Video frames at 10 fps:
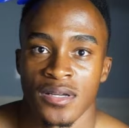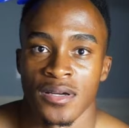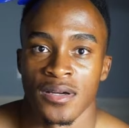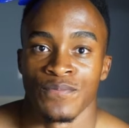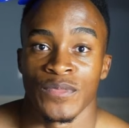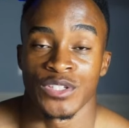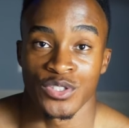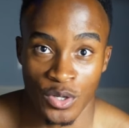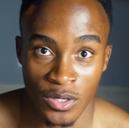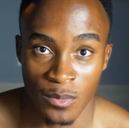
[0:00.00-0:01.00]
a
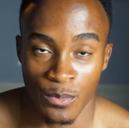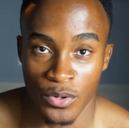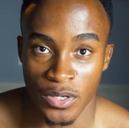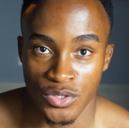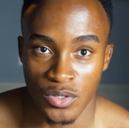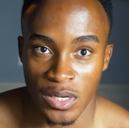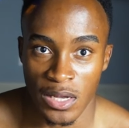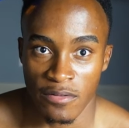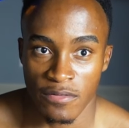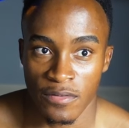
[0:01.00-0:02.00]
starting point to your
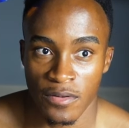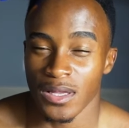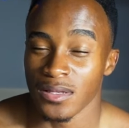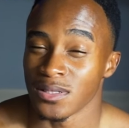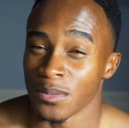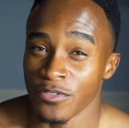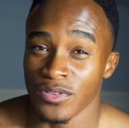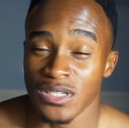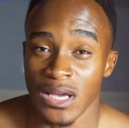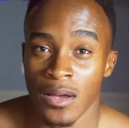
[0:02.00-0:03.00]
life. Some of
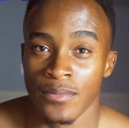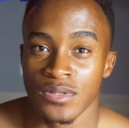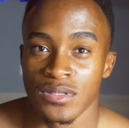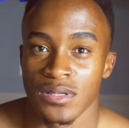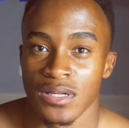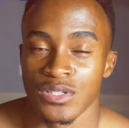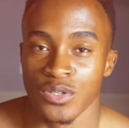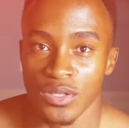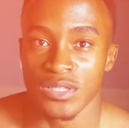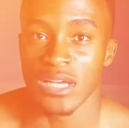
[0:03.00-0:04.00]
the times, it's not the